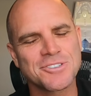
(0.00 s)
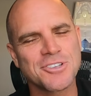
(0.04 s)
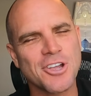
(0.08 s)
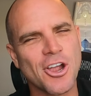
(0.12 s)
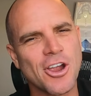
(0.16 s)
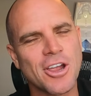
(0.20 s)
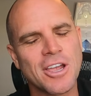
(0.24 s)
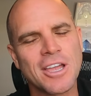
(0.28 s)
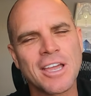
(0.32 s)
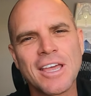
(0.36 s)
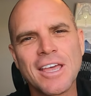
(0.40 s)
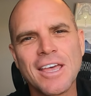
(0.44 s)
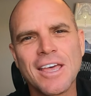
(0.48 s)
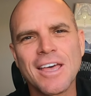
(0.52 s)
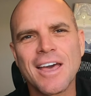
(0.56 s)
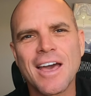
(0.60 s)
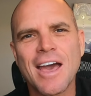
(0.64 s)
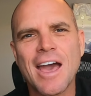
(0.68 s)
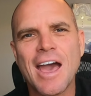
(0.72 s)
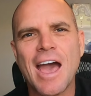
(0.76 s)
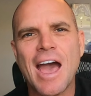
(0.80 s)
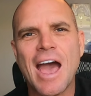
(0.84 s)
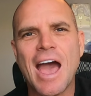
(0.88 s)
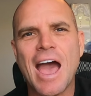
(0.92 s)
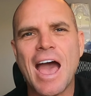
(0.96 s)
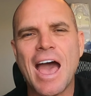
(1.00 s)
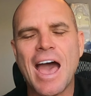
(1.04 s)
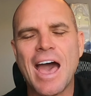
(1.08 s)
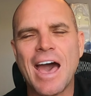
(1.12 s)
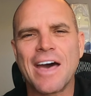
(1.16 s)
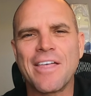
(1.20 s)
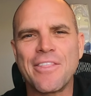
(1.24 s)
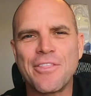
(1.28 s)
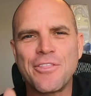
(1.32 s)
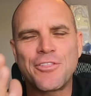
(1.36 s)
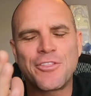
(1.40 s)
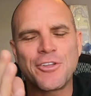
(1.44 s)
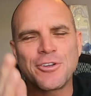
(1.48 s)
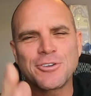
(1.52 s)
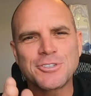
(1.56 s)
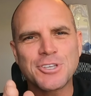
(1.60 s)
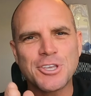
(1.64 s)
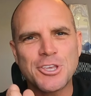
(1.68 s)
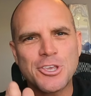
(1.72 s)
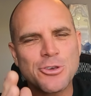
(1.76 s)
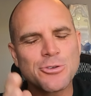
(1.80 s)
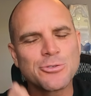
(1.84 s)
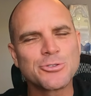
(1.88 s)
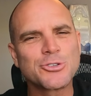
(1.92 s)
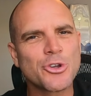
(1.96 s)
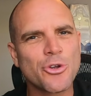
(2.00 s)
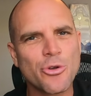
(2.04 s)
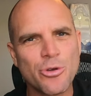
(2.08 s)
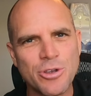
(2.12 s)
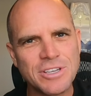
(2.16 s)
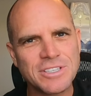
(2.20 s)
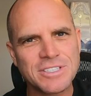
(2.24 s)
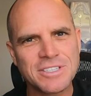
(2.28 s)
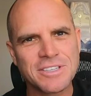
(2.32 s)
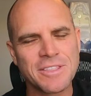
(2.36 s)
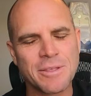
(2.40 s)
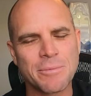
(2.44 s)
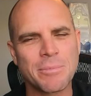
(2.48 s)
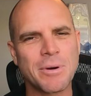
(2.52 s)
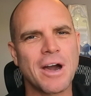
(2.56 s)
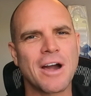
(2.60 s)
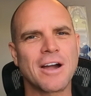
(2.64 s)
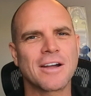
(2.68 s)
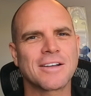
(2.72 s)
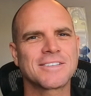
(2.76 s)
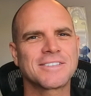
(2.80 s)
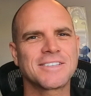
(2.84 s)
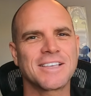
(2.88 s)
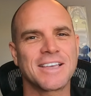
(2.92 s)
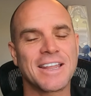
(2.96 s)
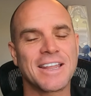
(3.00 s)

sorry. There's a huge crease in the box